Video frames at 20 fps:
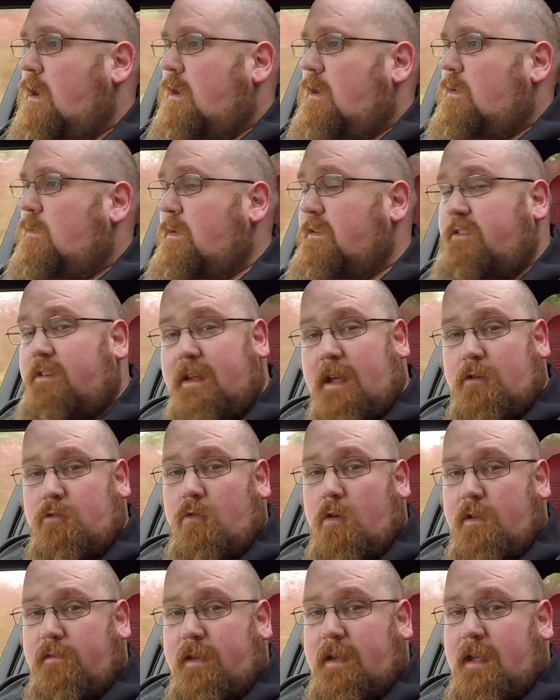Once you get
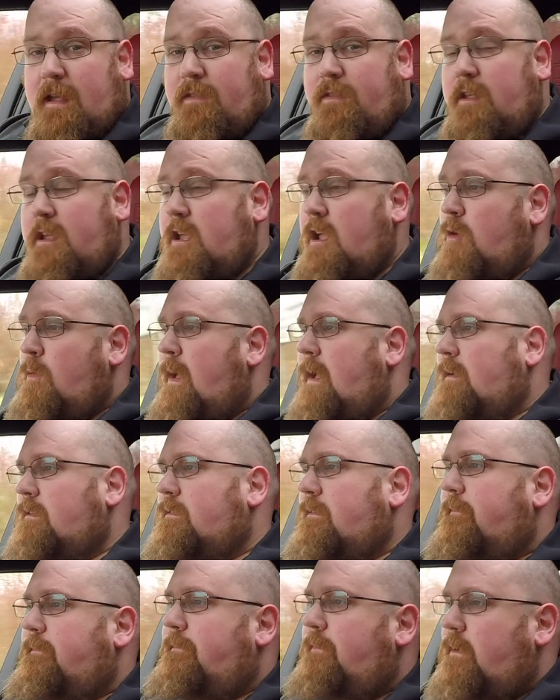driving in the
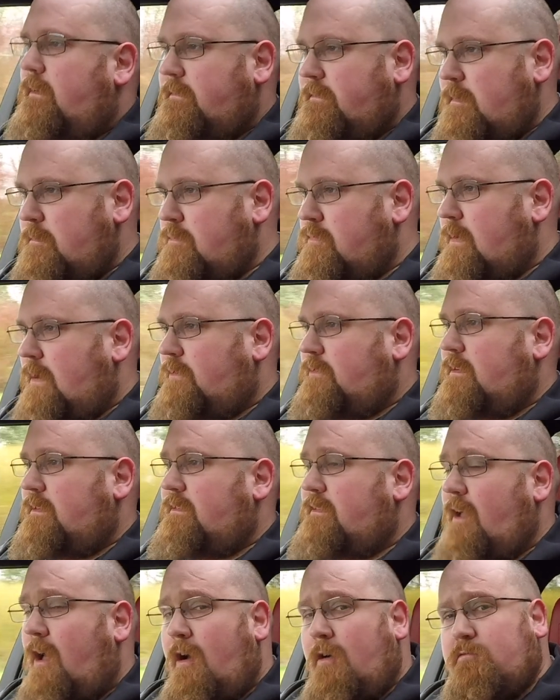UX, first
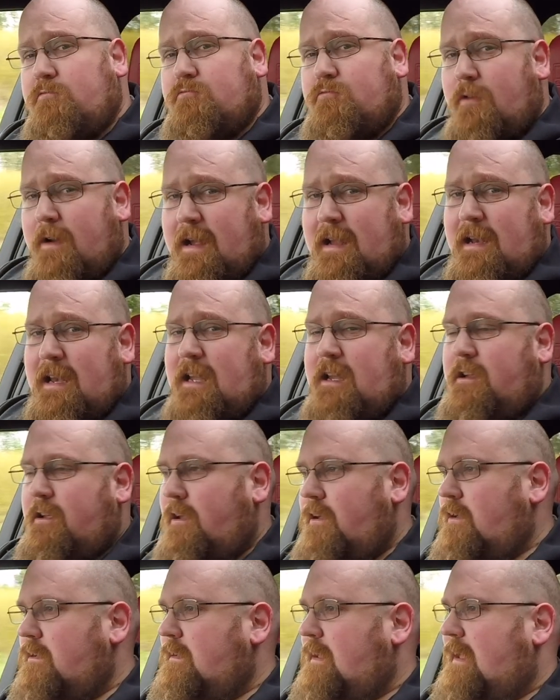impressions are really good.